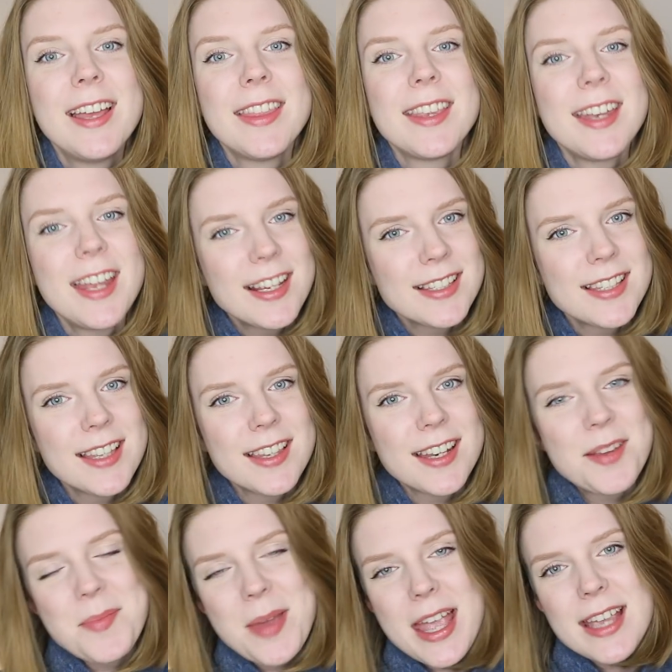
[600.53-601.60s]
The next thing that
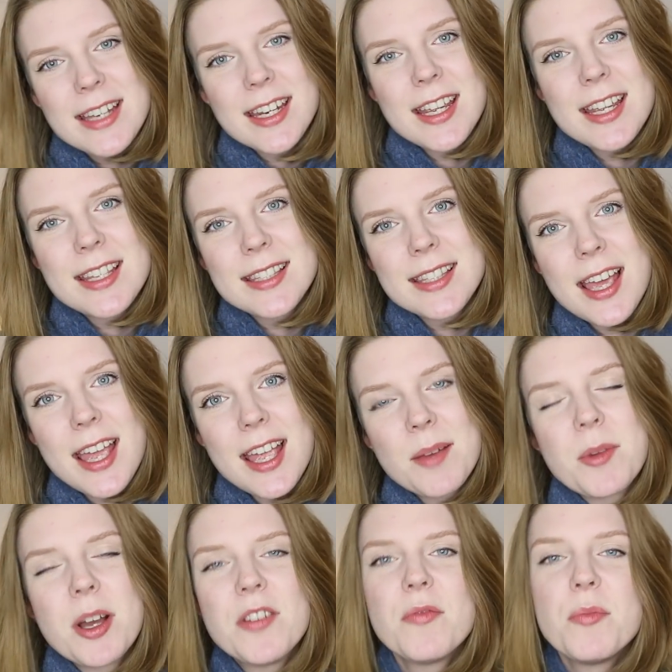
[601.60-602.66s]
I made is a,
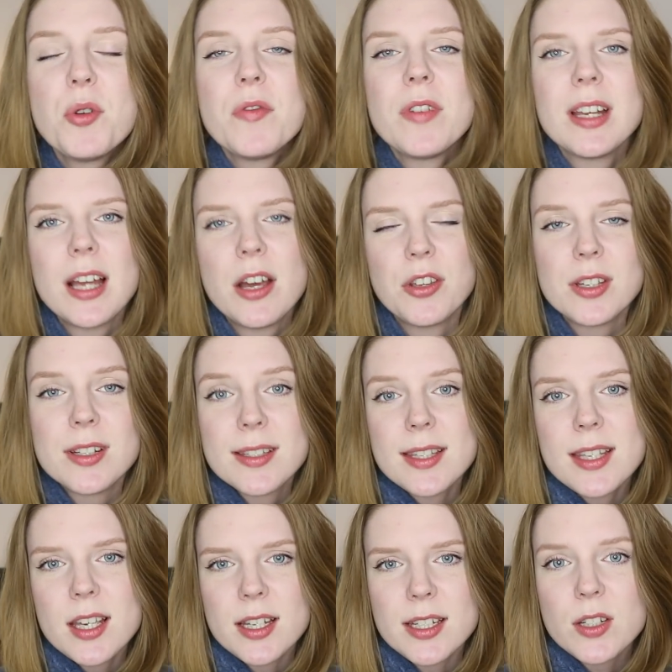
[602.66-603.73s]
I'm kind of moving now, you can
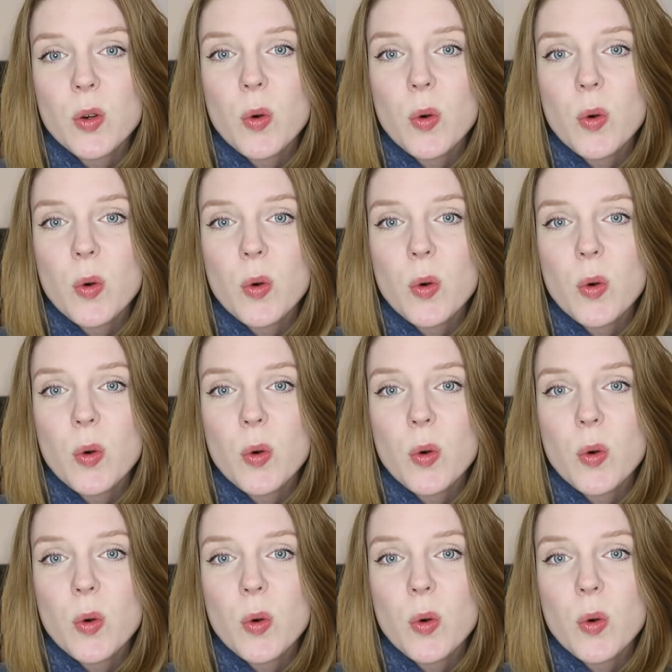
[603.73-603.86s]
see I did